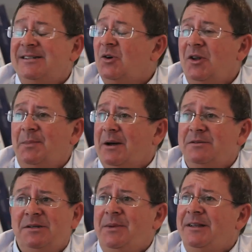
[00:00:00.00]
all
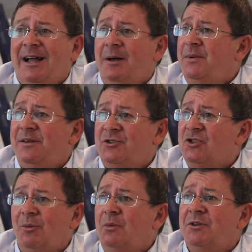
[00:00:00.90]
about being happy at the
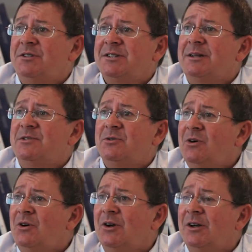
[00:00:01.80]
job and wanting to come to
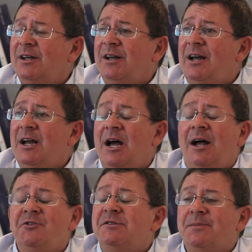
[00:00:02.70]
work.
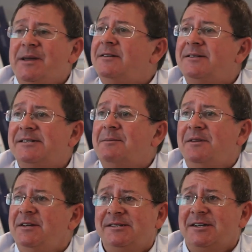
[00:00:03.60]
And you speak to some
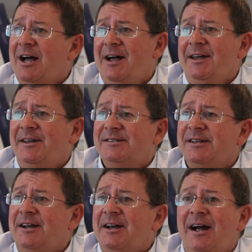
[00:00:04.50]
of these guys
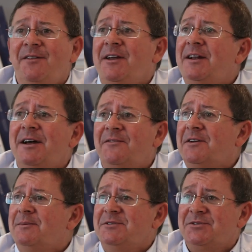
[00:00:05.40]
and they
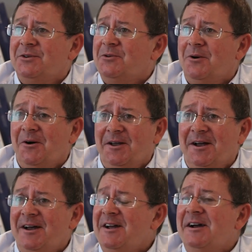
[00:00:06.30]
love coming to the
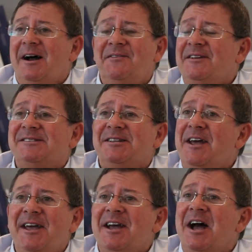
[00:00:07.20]
choir and they
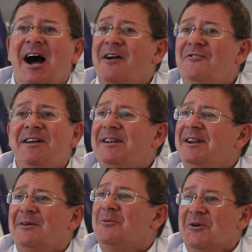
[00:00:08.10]
say, I really
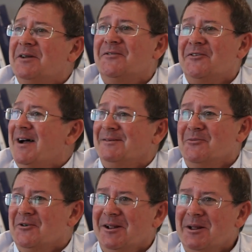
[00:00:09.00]
like working for
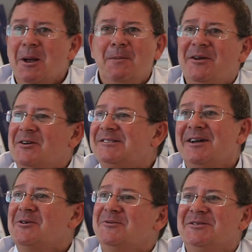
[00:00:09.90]
Admiral because
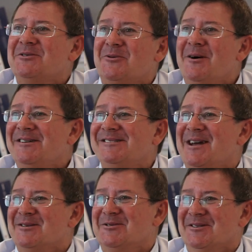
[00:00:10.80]
I go to the choir
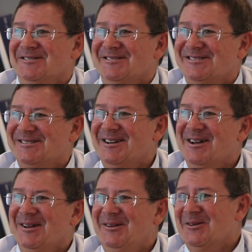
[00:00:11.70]
sessions.
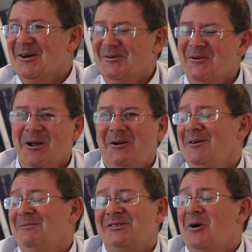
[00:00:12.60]
You know,
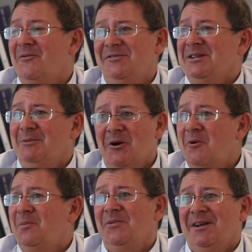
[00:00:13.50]
obviously we
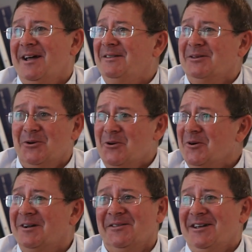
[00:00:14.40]
hope they like the work and their